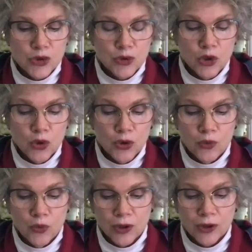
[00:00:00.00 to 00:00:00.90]
recorded
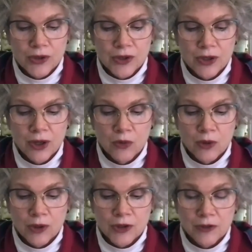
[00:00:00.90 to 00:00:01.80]
words are
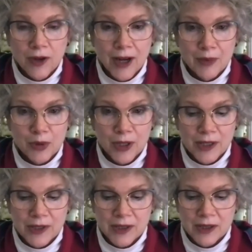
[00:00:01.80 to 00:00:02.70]
words of high
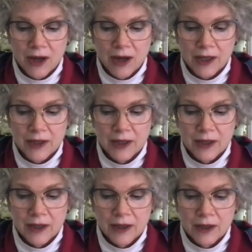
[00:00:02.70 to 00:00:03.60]
praise to God,
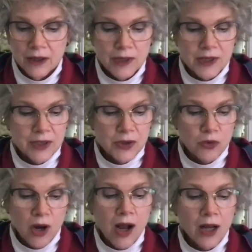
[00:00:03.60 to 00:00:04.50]
who is his
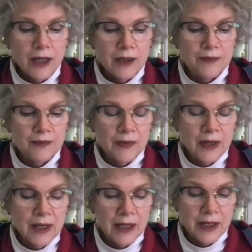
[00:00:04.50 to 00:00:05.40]
rock
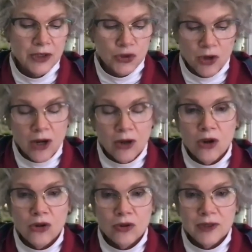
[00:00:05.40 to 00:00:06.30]
and his
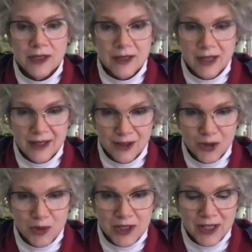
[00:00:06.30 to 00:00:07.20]
stronghold, he says, in
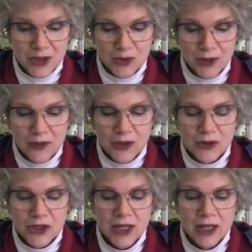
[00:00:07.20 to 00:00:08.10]
whom he takes
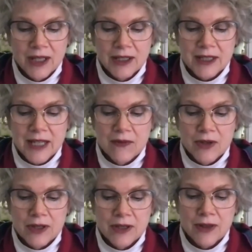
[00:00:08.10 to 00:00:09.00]
refuge.
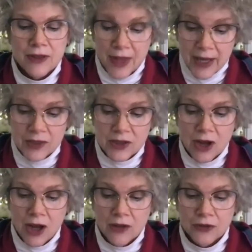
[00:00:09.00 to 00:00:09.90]
David thanks
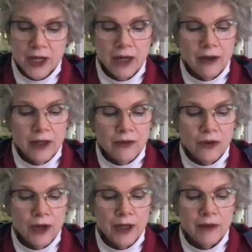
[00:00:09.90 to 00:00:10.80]
God for caring
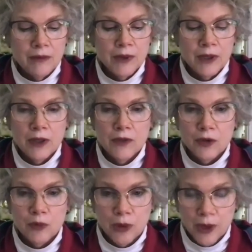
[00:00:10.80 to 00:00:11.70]
for him, for
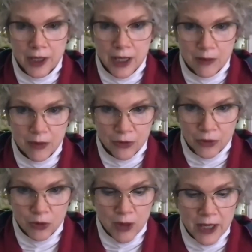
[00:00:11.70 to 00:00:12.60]
bringing him
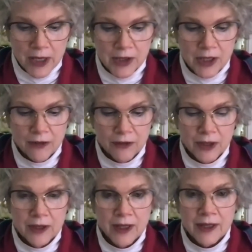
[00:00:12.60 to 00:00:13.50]
through pain and
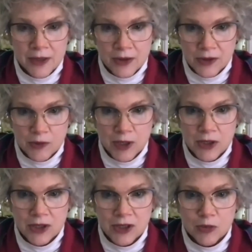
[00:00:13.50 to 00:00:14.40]
suffering and into a
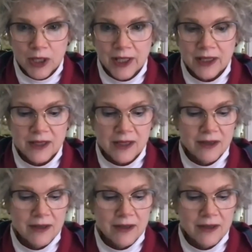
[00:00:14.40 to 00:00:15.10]
spacious place.